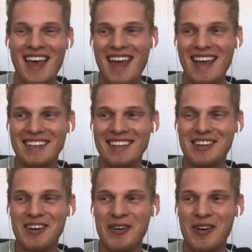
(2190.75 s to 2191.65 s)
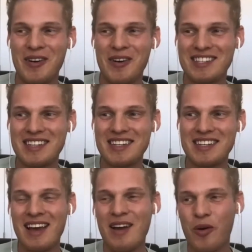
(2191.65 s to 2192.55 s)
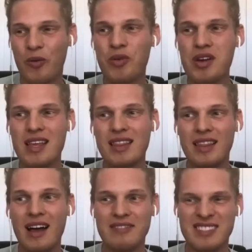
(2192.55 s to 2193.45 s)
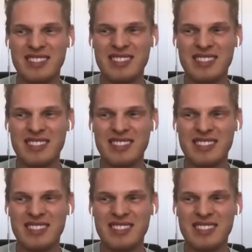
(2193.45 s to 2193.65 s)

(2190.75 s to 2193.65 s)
And so she really loves